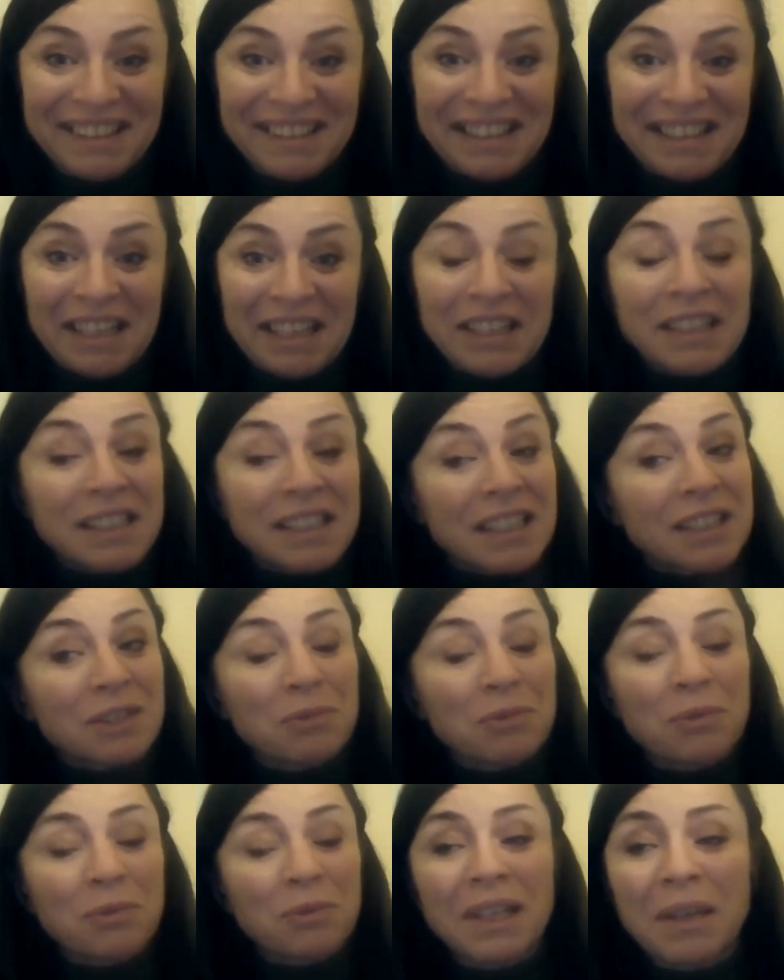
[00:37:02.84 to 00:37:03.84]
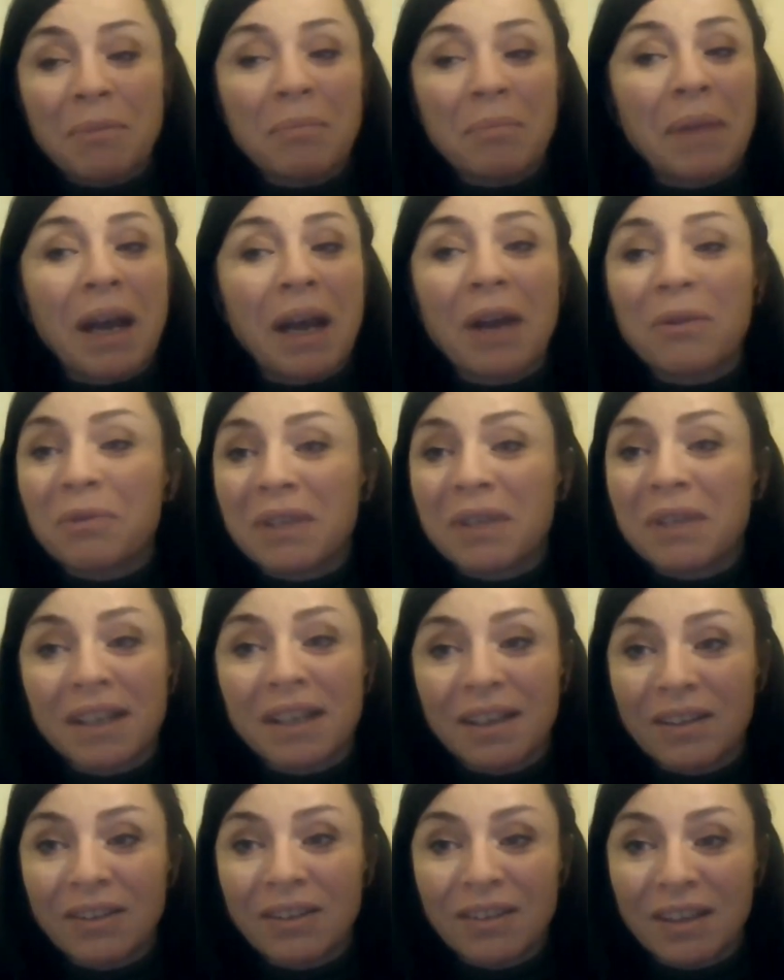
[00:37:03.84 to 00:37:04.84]
It's really empowering,
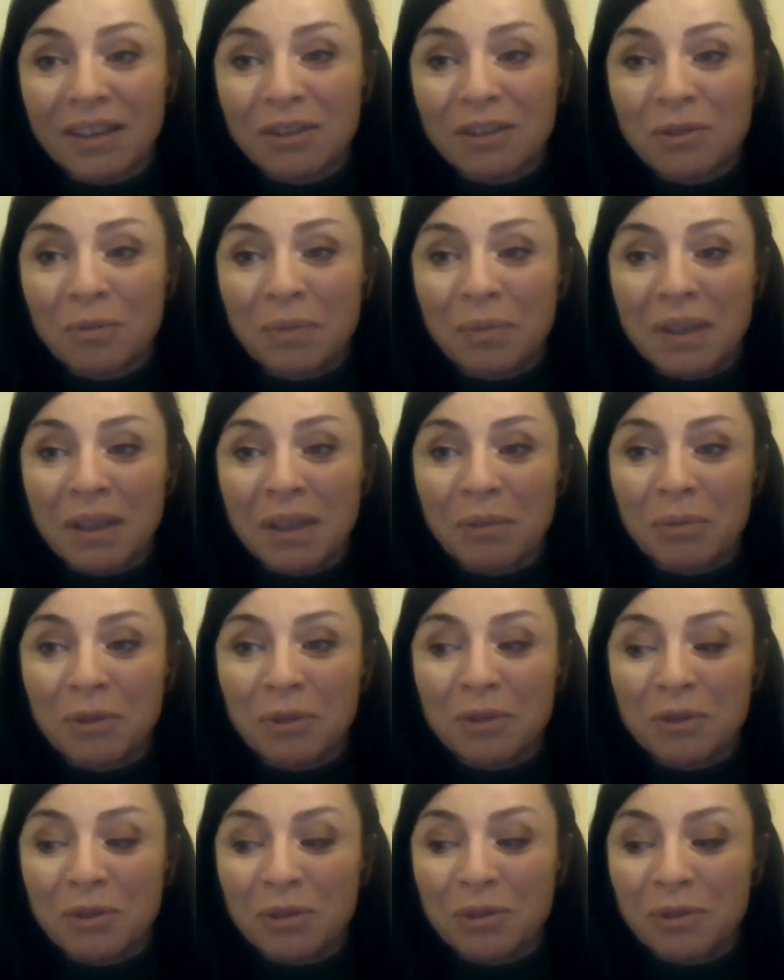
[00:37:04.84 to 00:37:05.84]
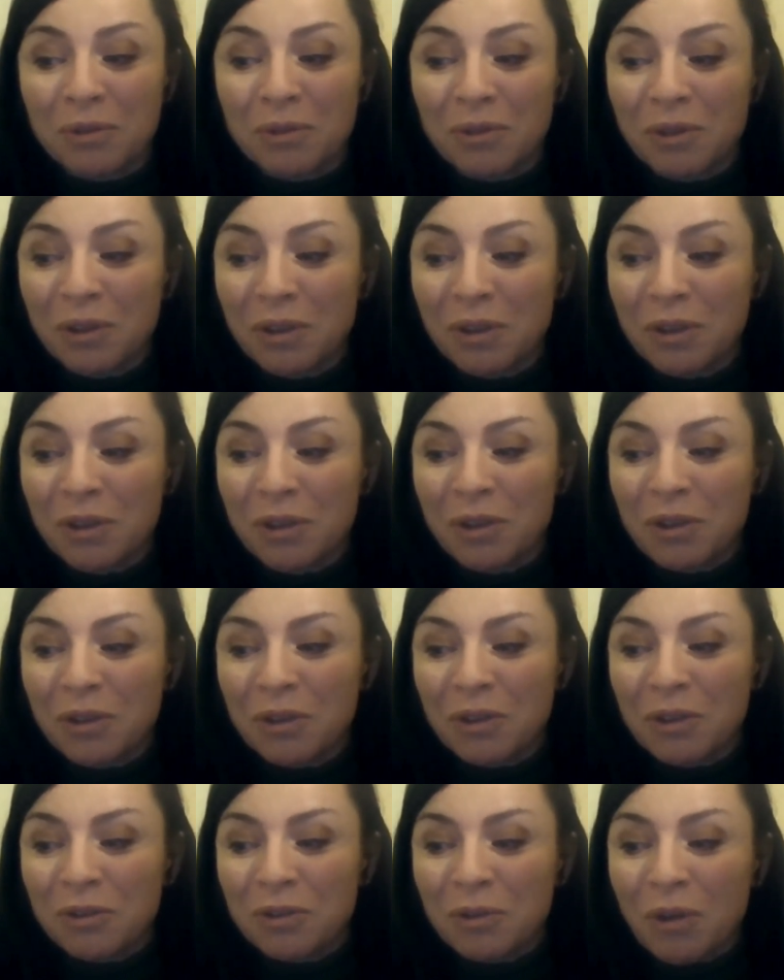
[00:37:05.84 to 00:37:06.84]
I think, to be able to
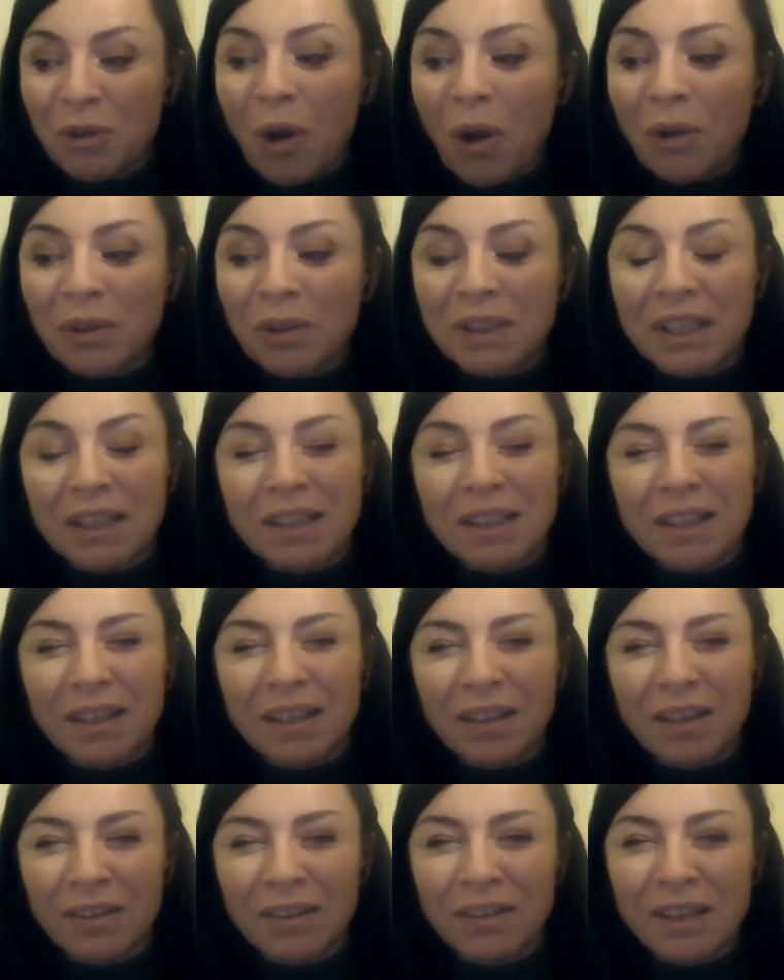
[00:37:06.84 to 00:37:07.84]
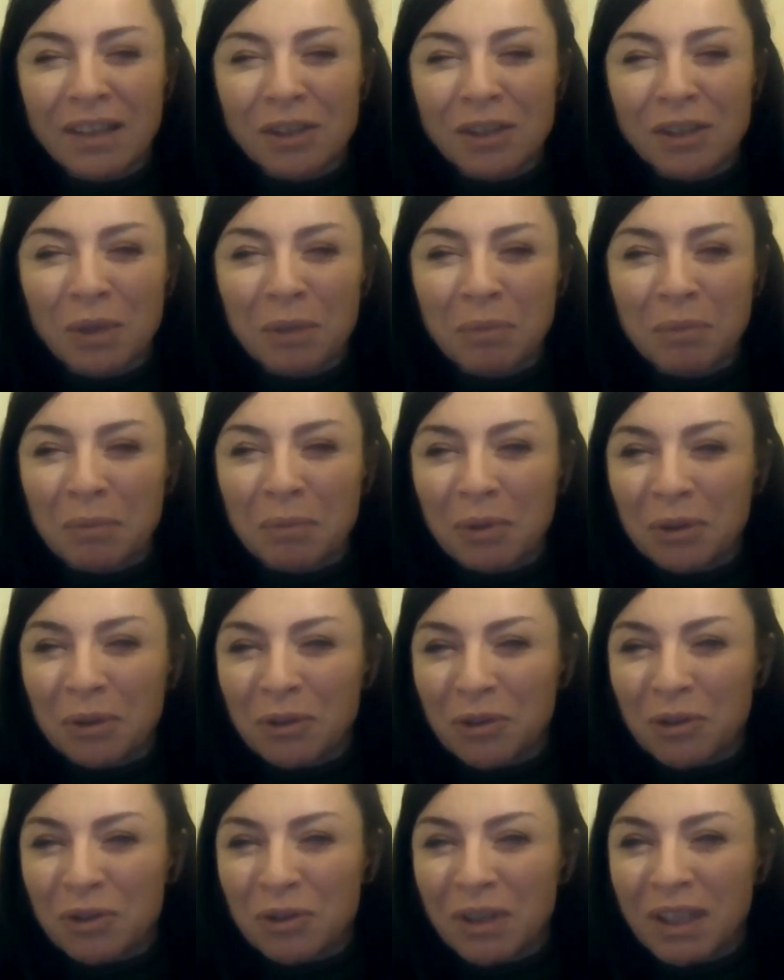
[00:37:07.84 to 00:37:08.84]
hold it. And I think that's what people
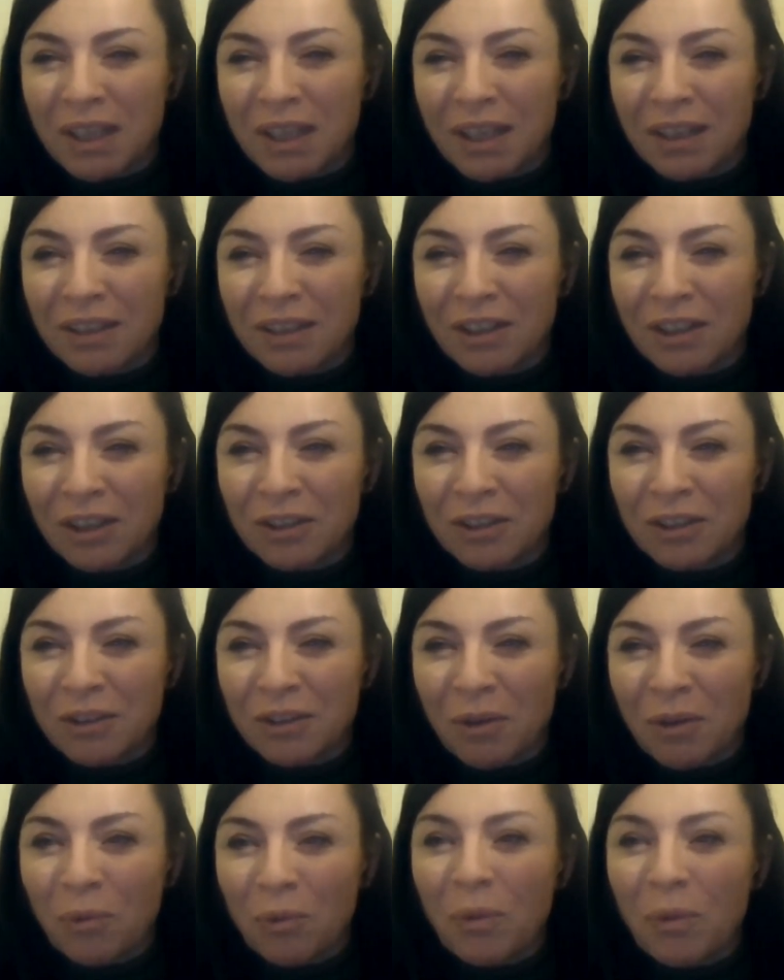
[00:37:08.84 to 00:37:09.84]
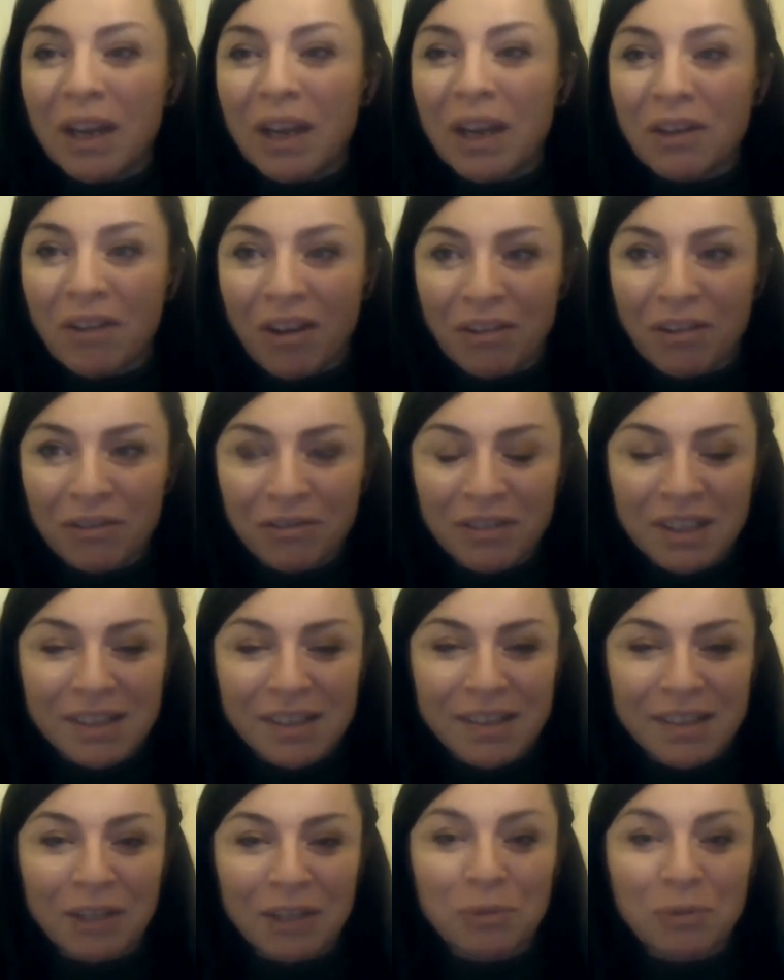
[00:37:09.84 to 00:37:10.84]
usually are not aware of, is
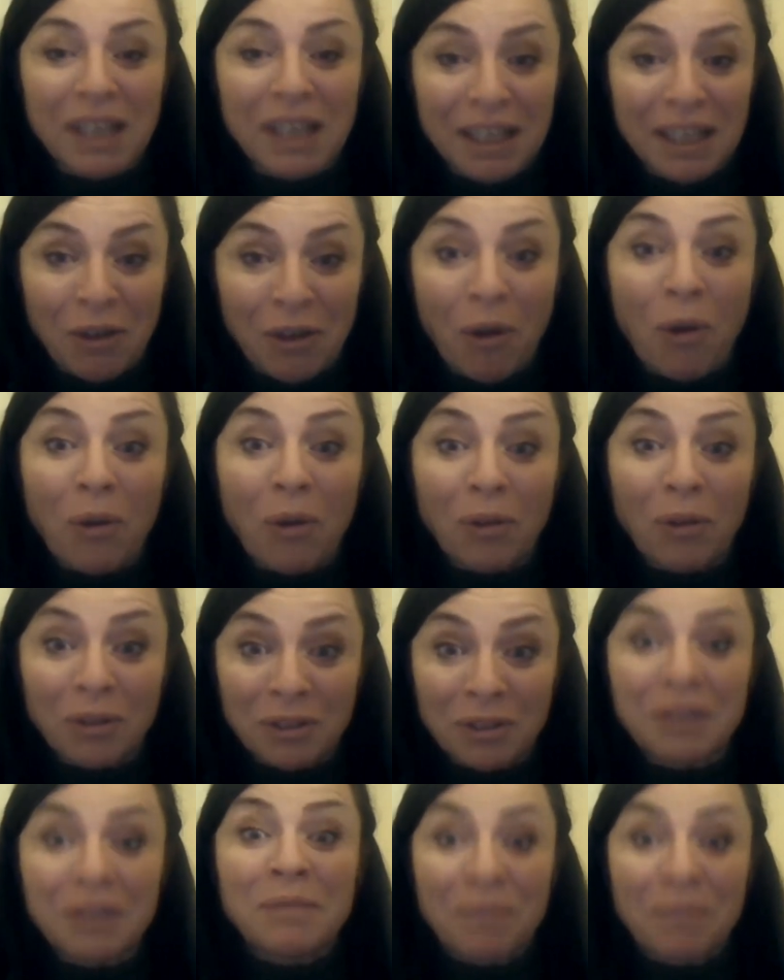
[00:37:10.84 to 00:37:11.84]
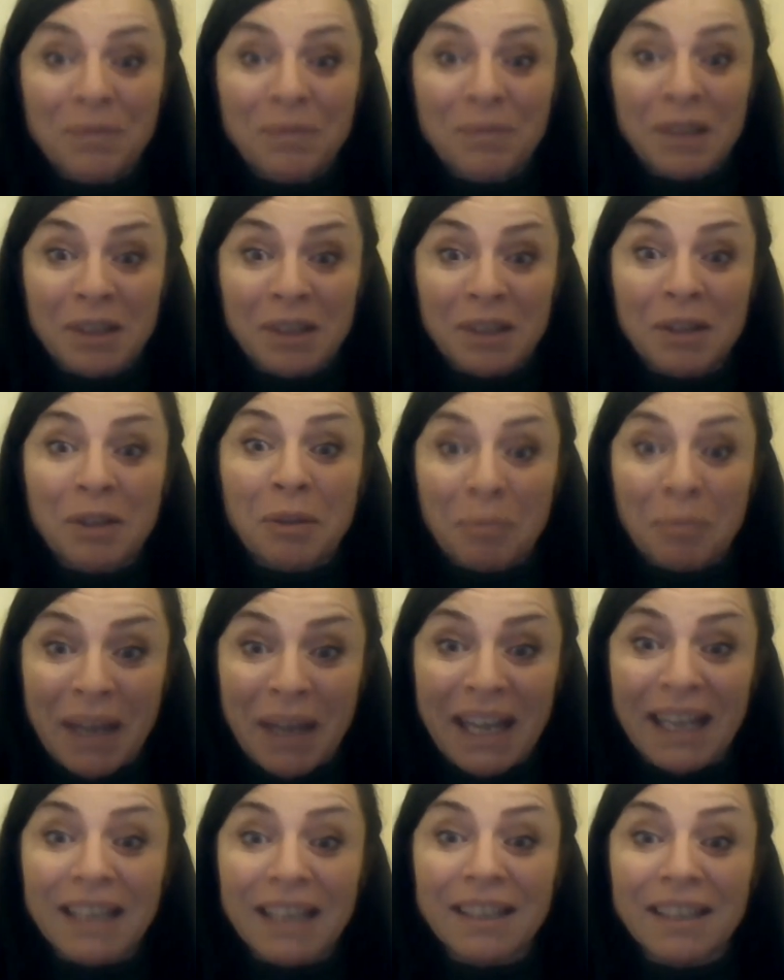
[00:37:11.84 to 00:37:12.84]
that we can hold the
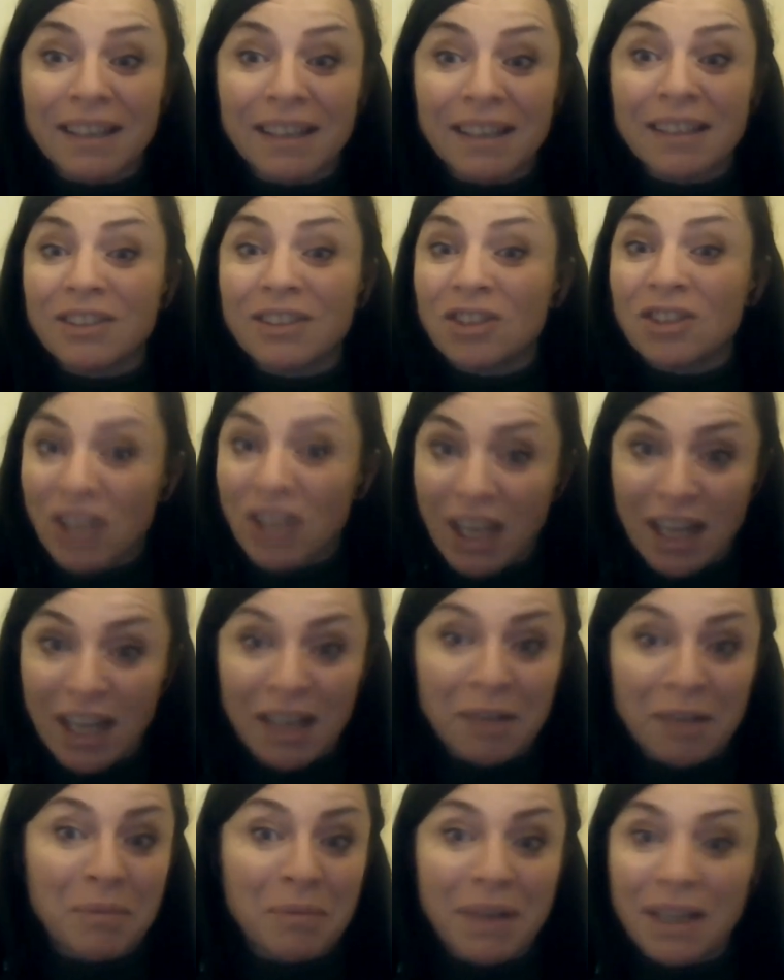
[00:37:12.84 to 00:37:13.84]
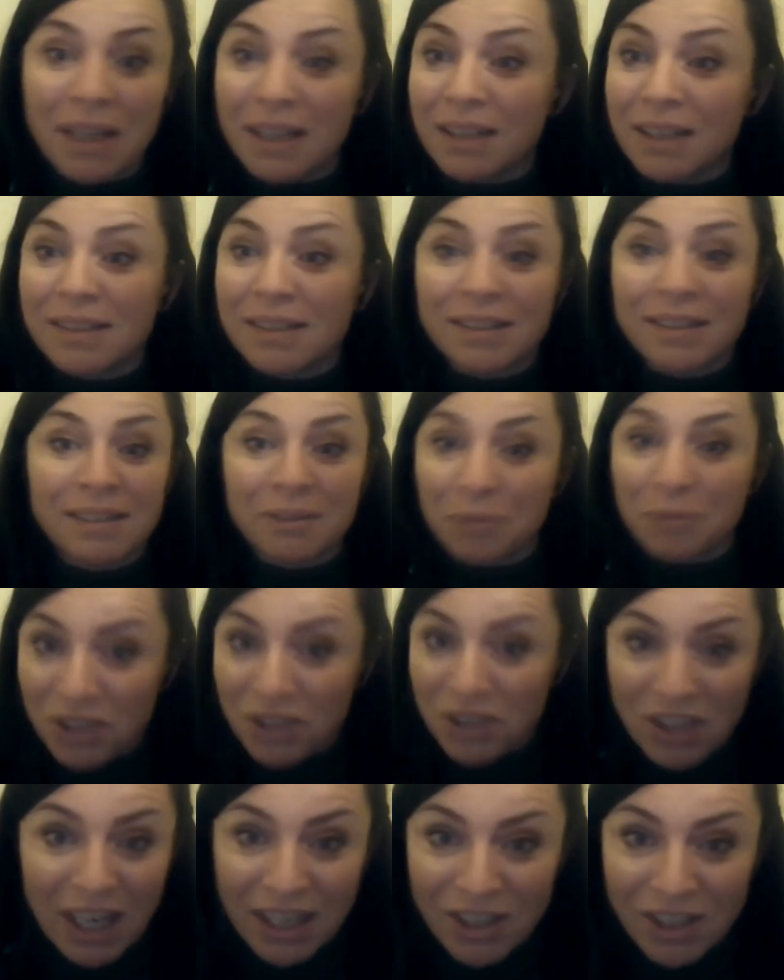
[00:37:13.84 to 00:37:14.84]
pain and shame and
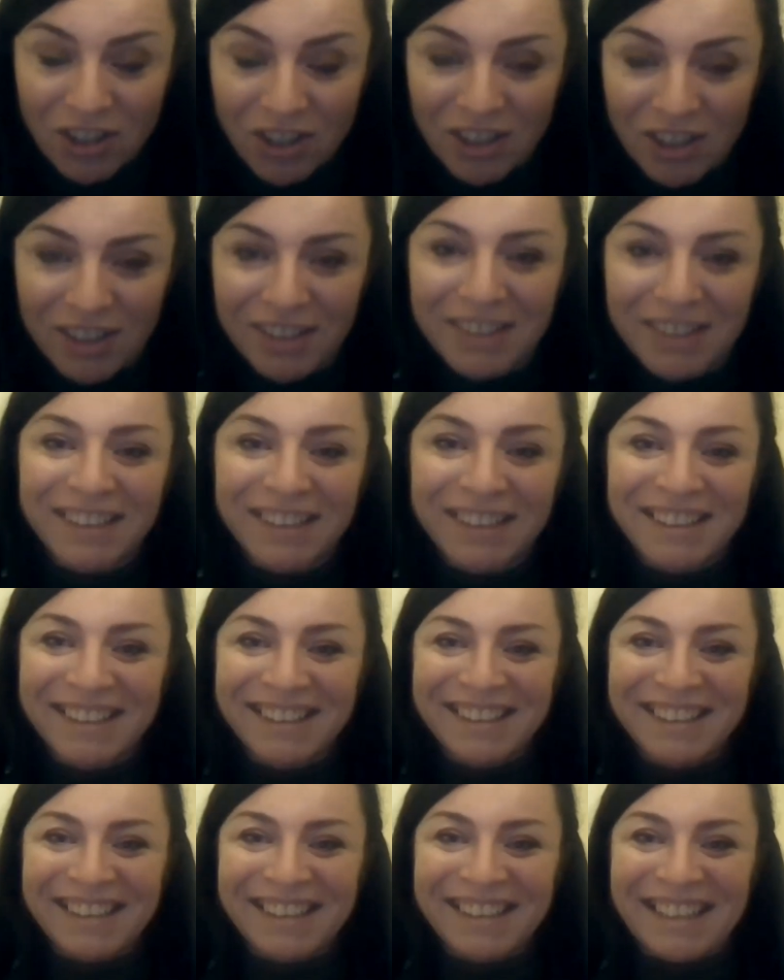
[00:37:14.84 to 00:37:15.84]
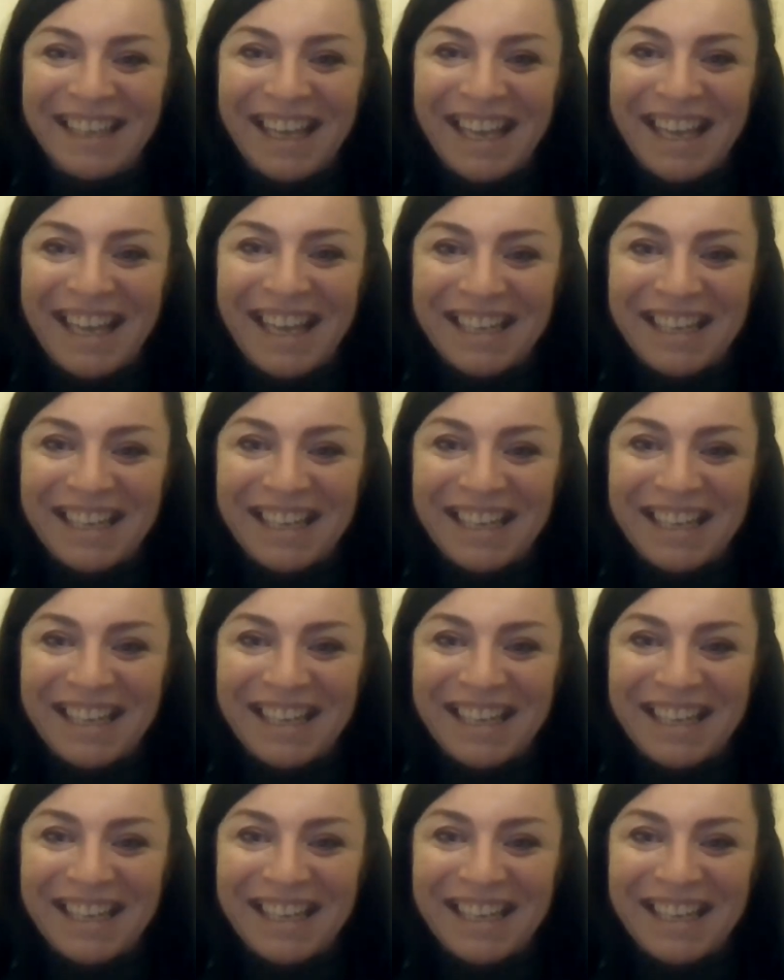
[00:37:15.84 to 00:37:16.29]
rejection. And